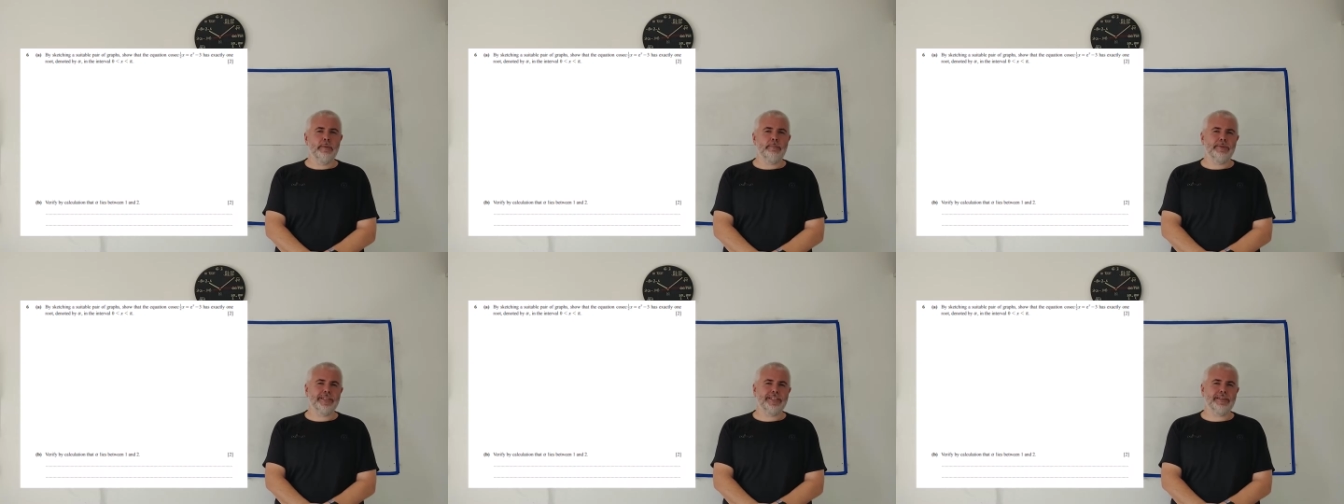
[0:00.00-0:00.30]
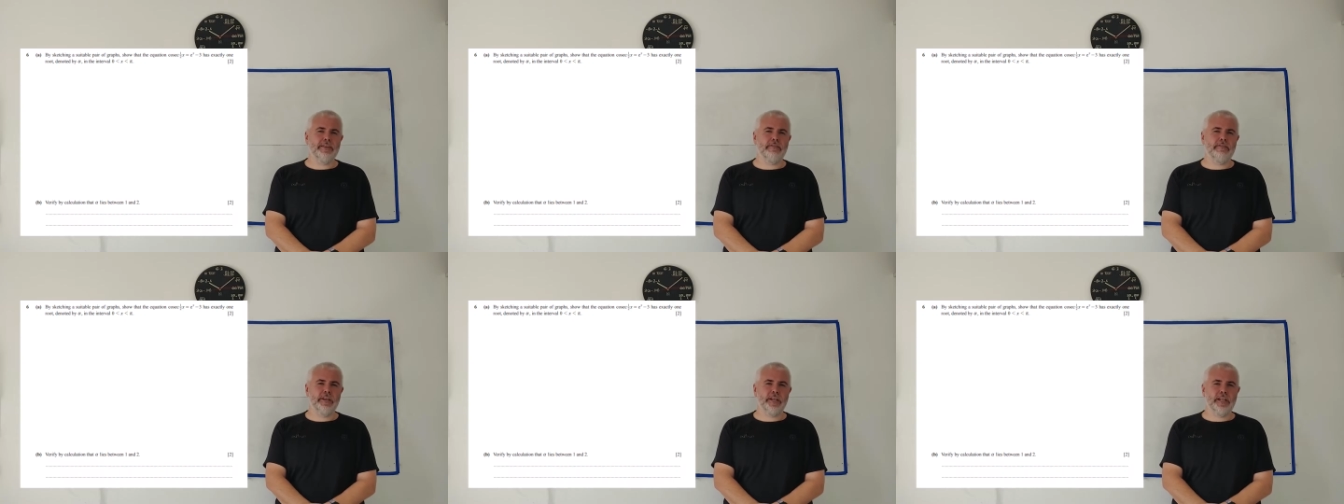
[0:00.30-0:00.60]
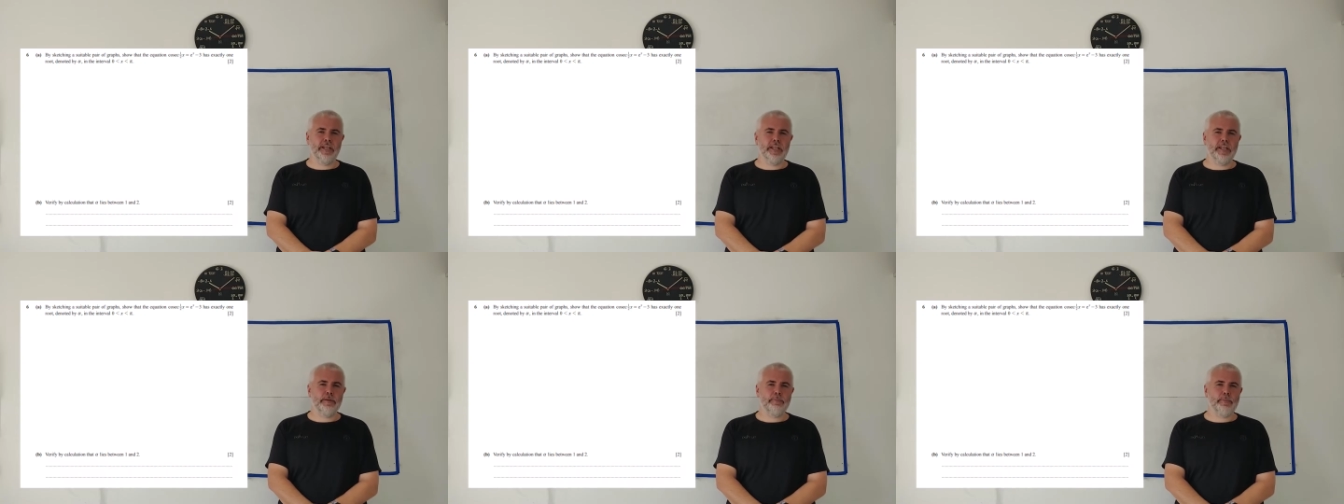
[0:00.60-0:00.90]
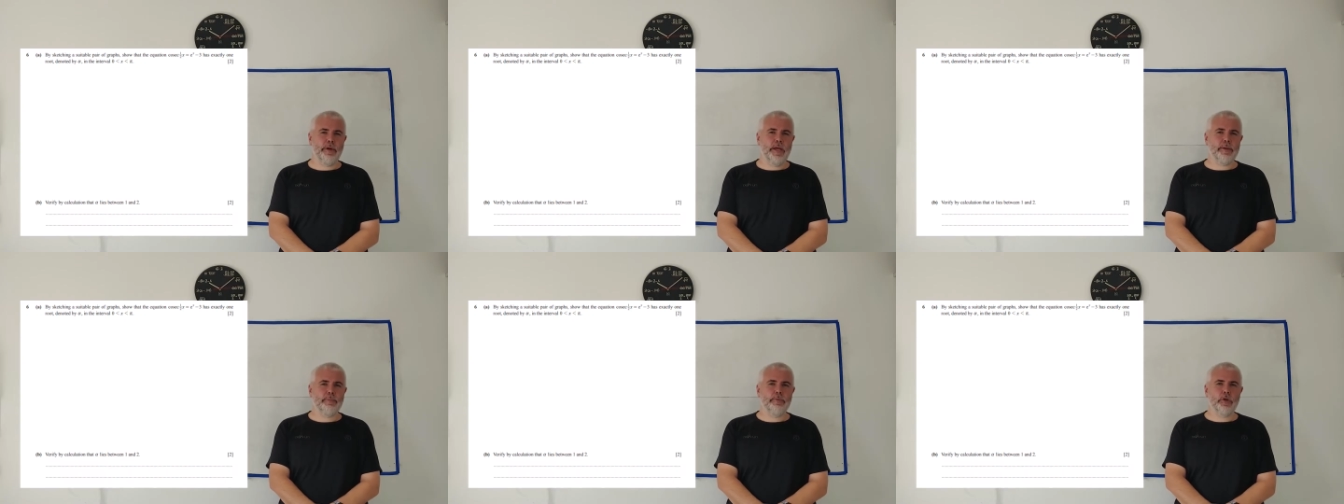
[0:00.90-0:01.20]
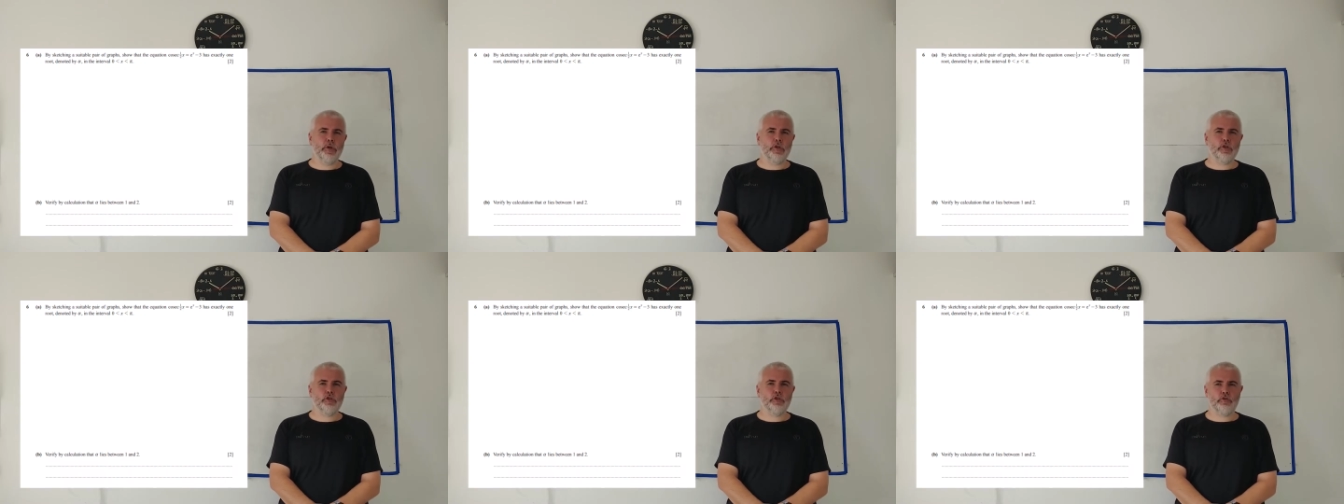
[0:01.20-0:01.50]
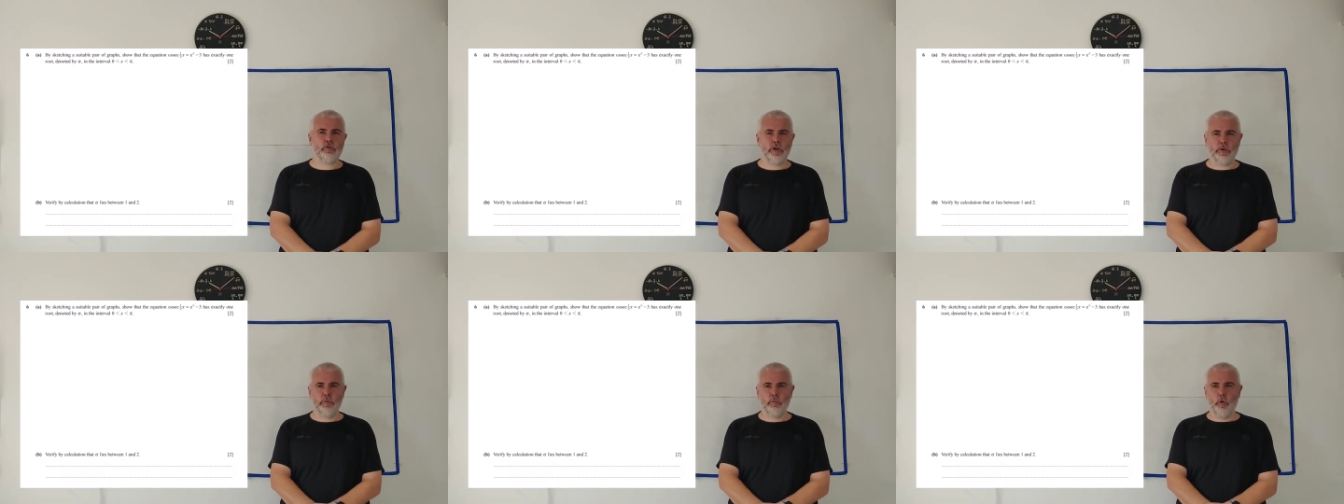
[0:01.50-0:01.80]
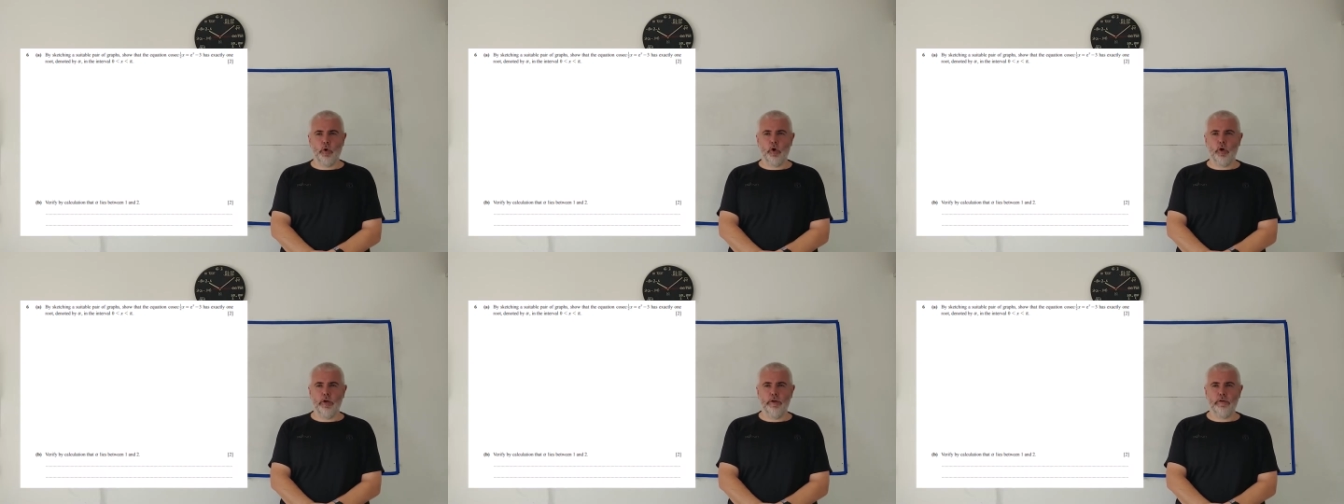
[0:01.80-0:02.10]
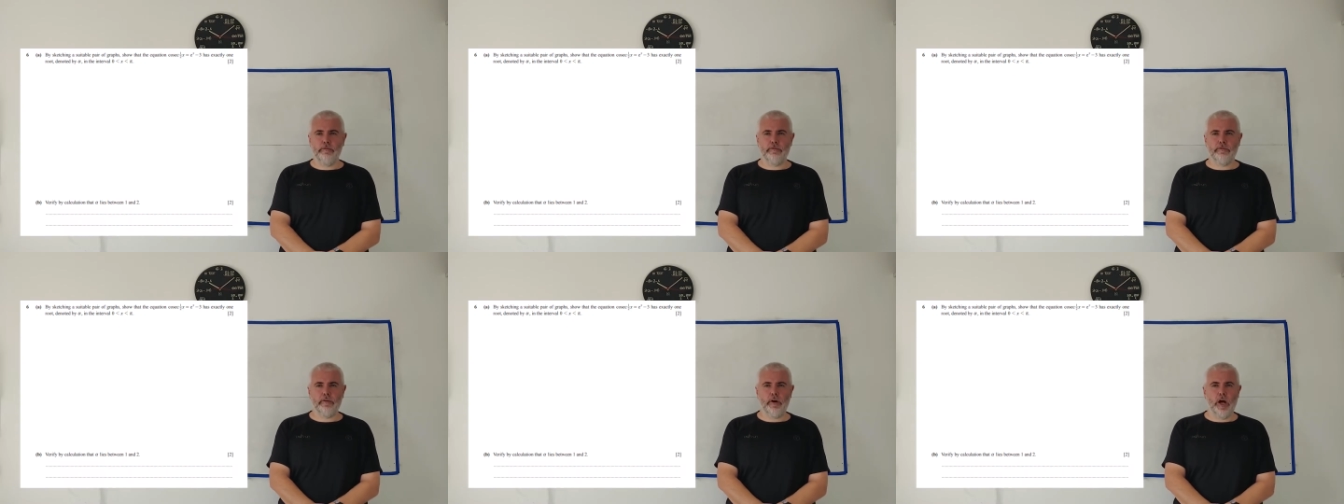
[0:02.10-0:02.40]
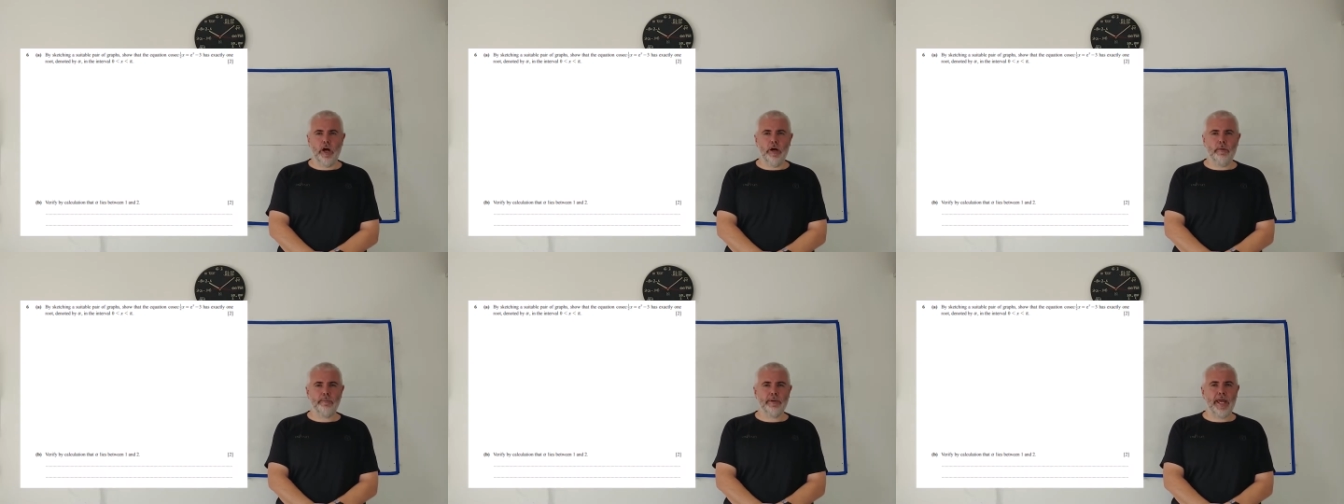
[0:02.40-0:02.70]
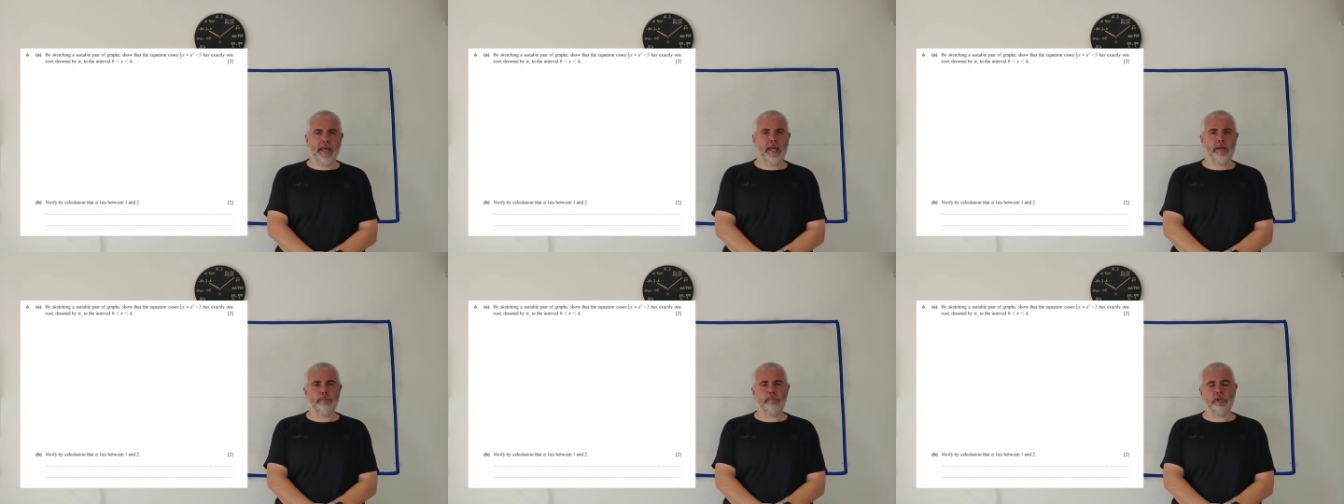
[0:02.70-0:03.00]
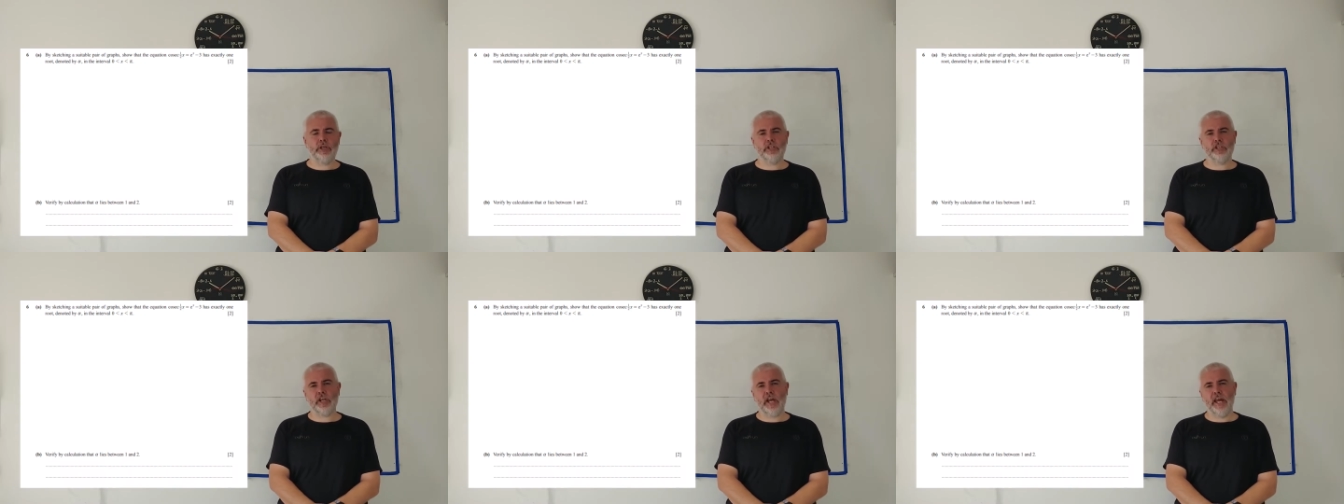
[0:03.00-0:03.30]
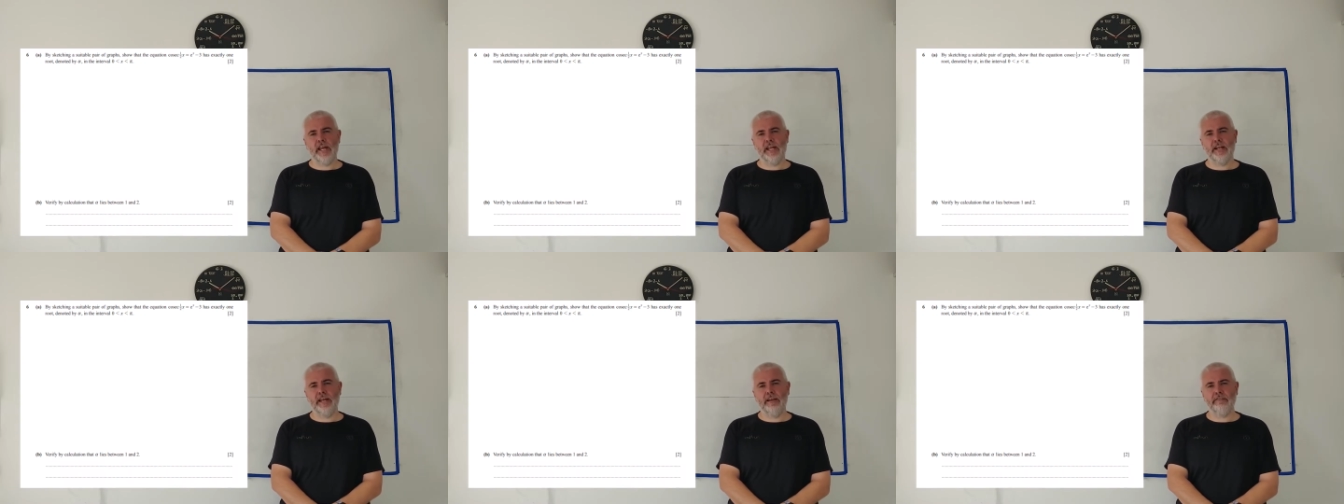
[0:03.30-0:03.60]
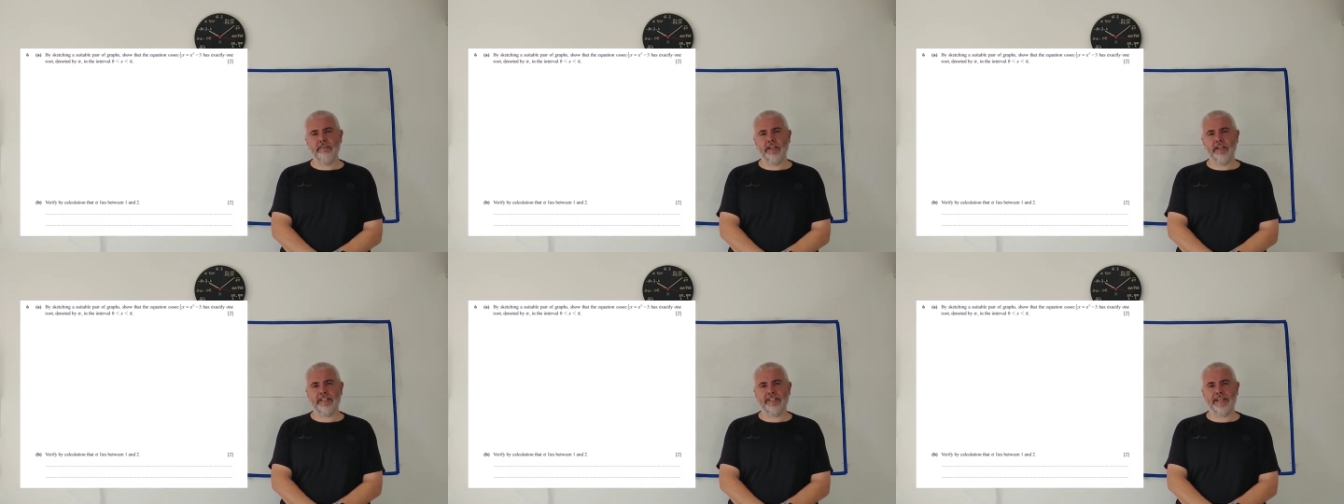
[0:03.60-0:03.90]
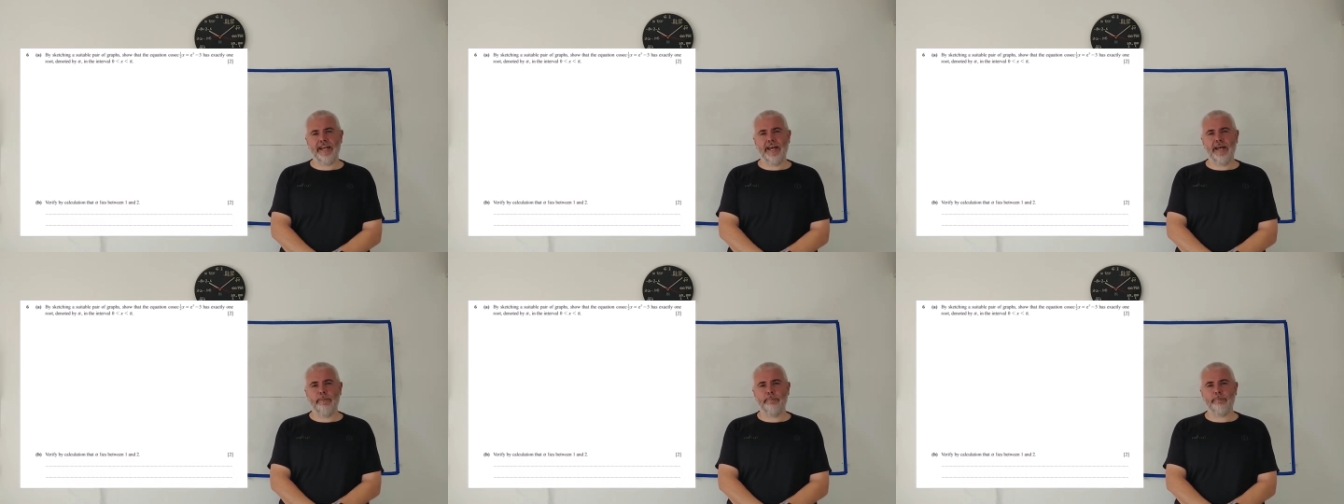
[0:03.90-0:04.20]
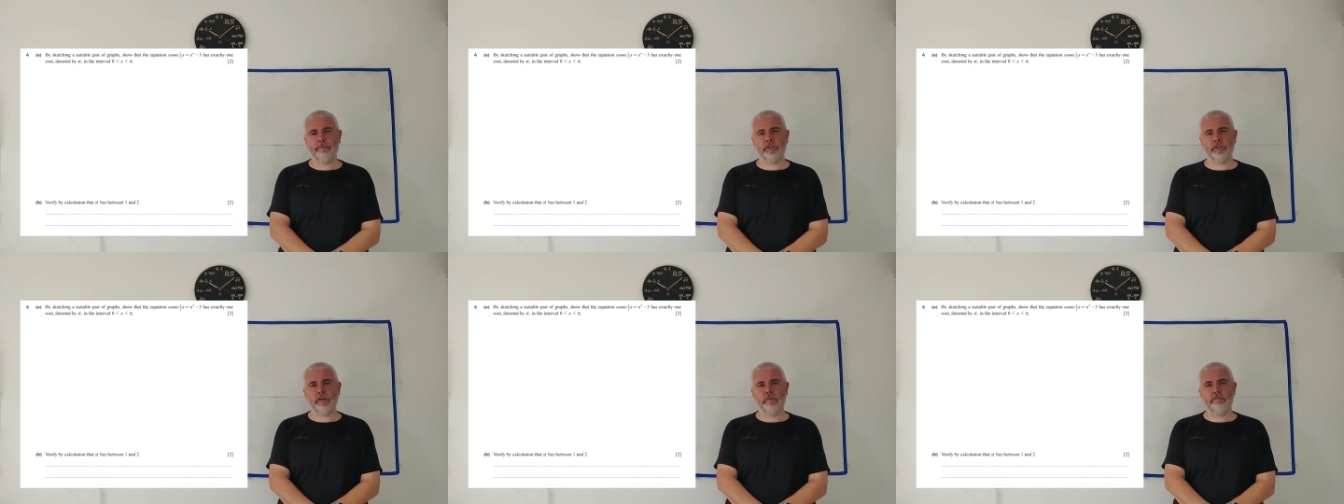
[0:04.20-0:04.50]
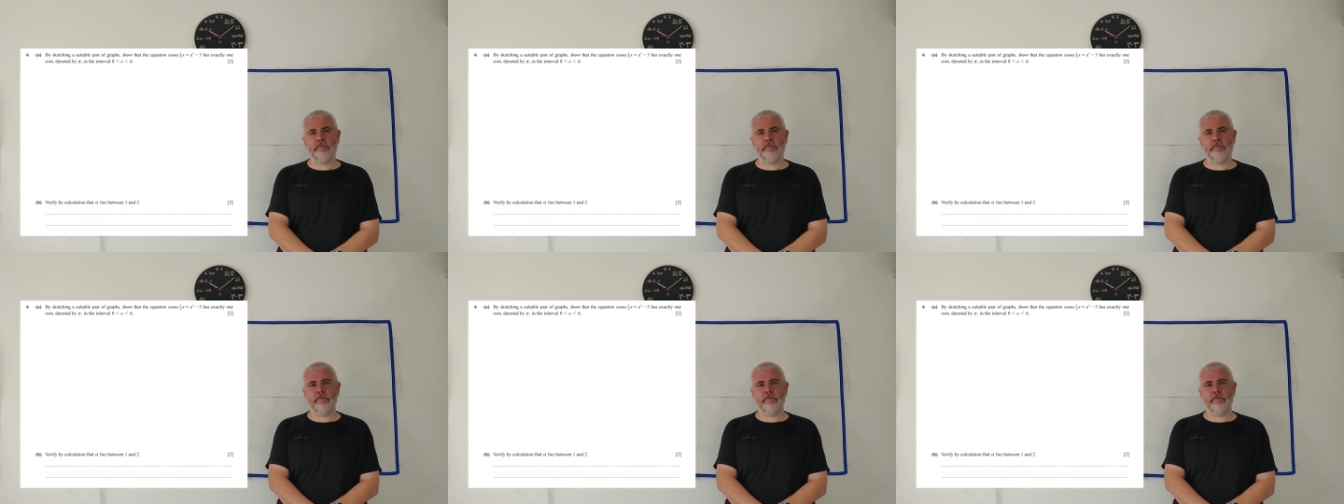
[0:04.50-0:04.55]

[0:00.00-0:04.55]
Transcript: specifically Paper 3.1 from Cambridge A-Level Exams